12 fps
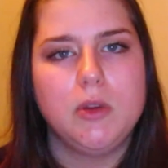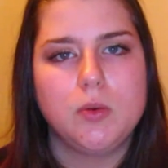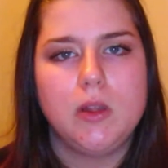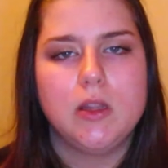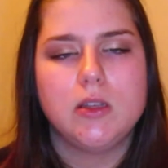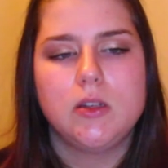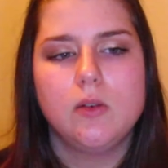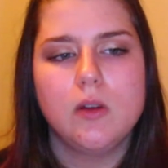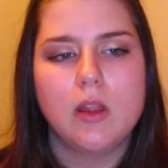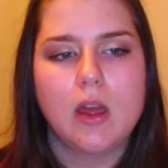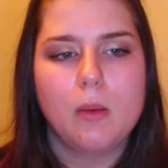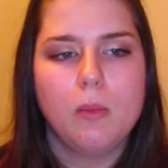between the two
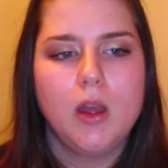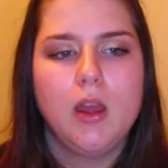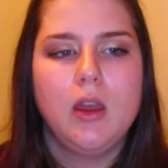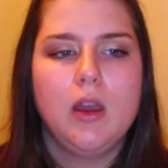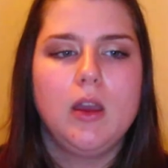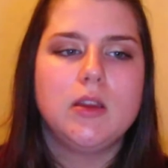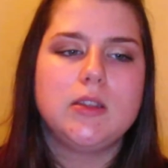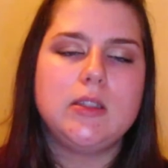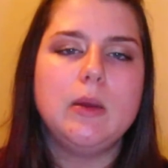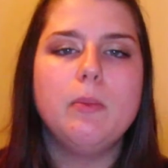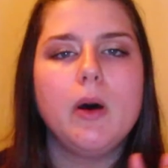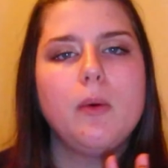of them,
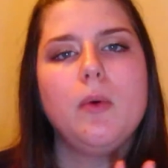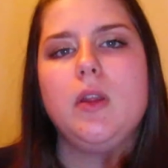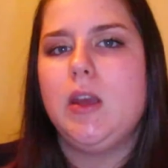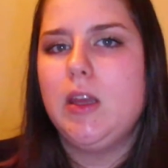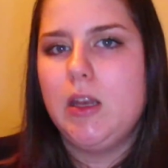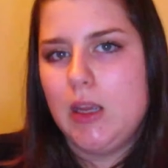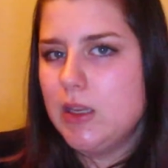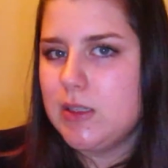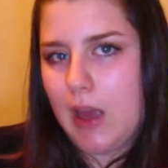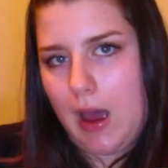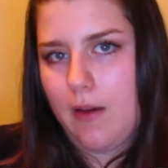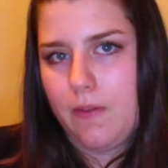Simba will eat his
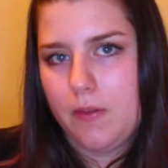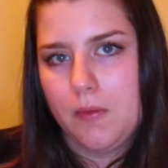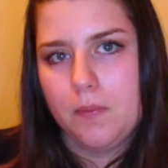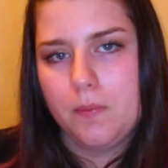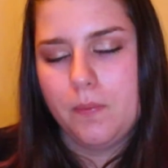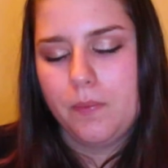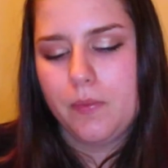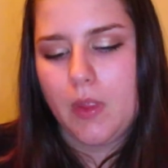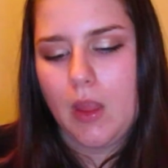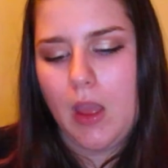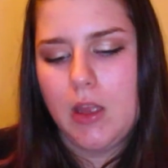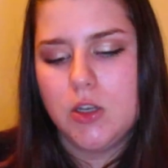half,
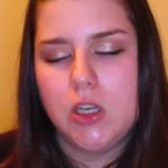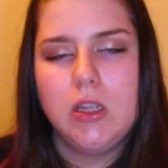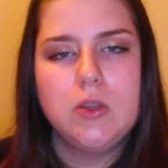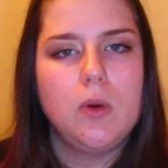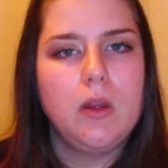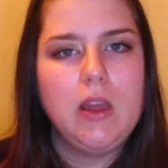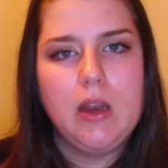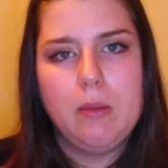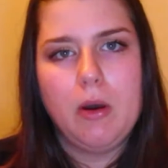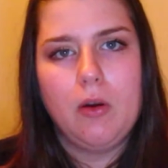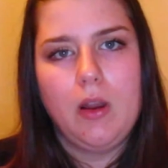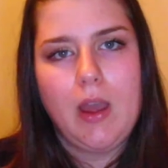and Jinx will eat
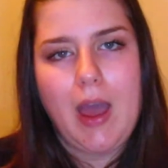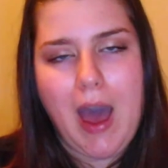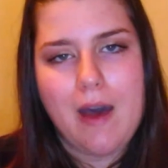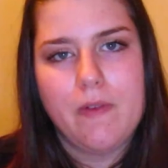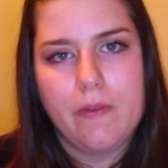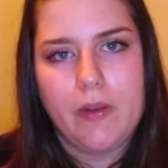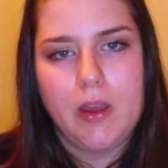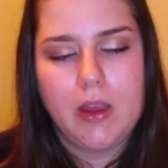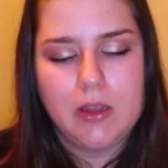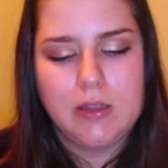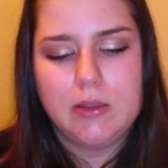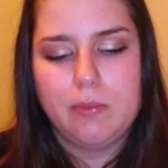about half of
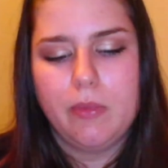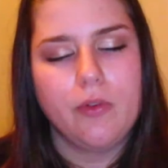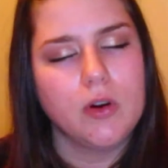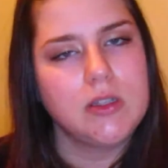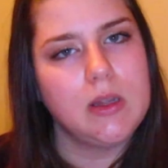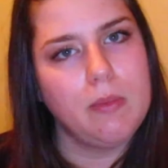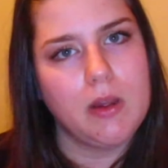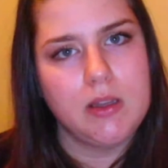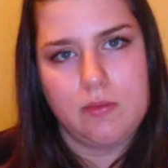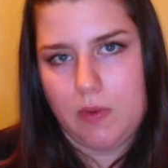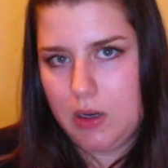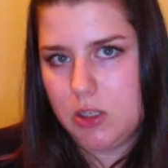his before
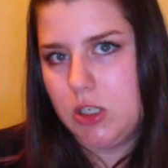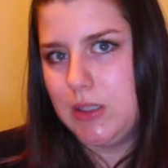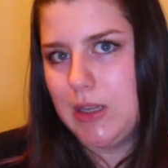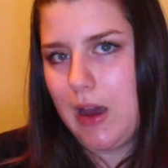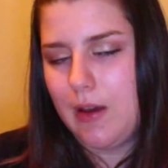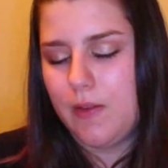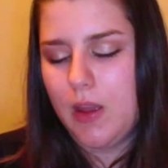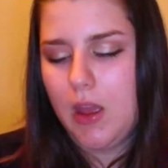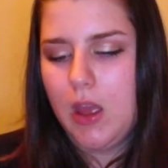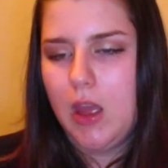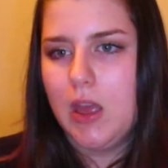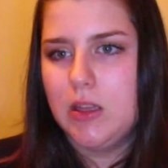Simba's finished his half.
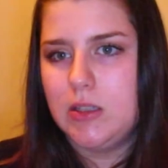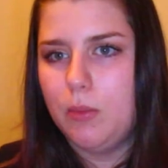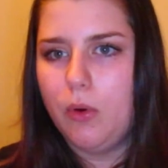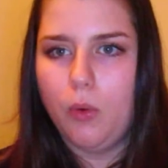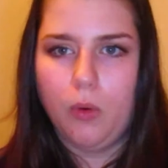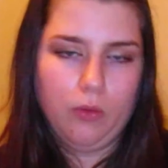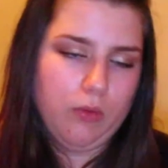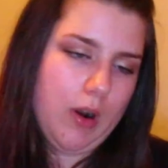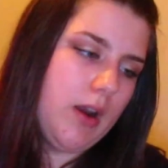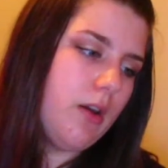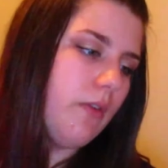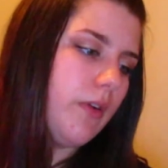And Simba will
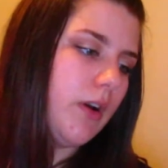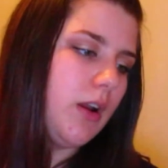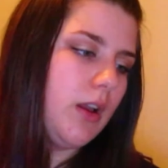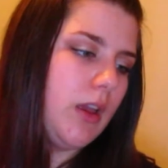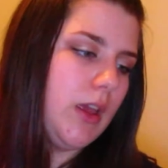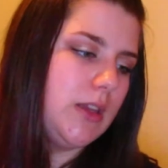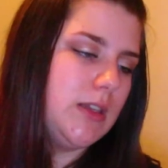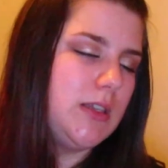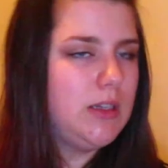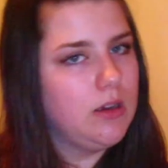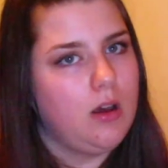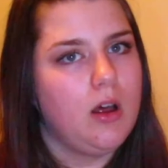run over and
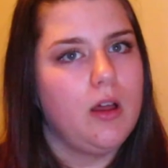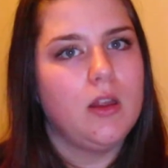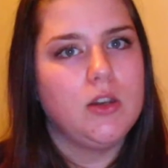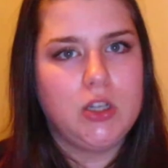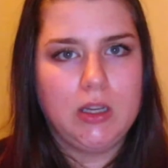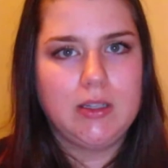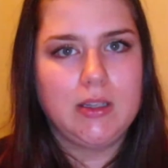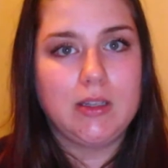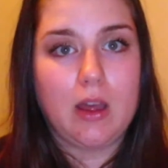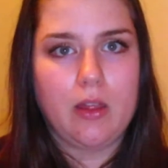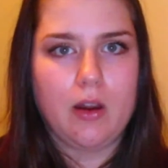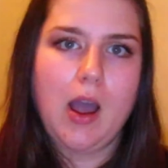steal Jinx's
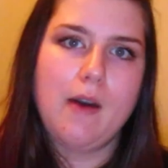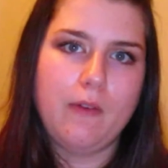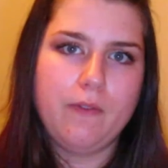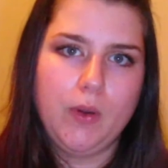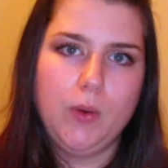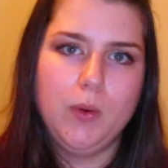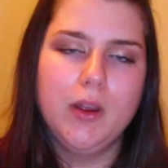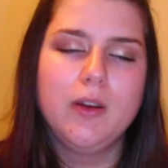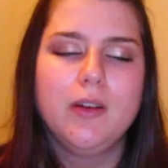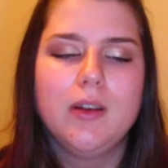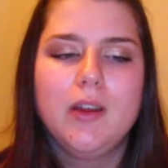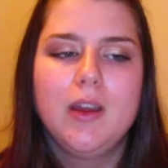other half of food.
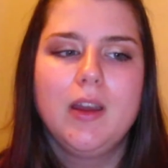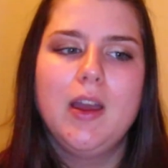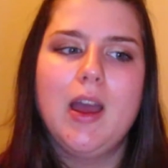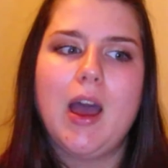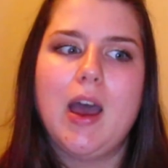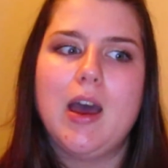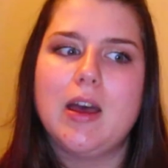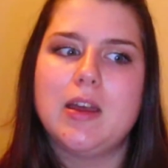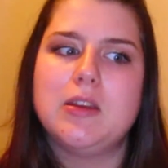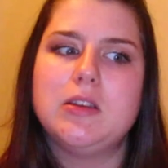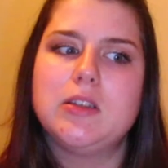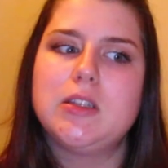
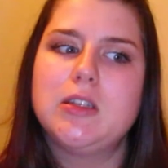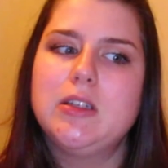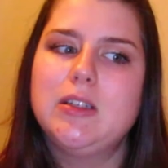And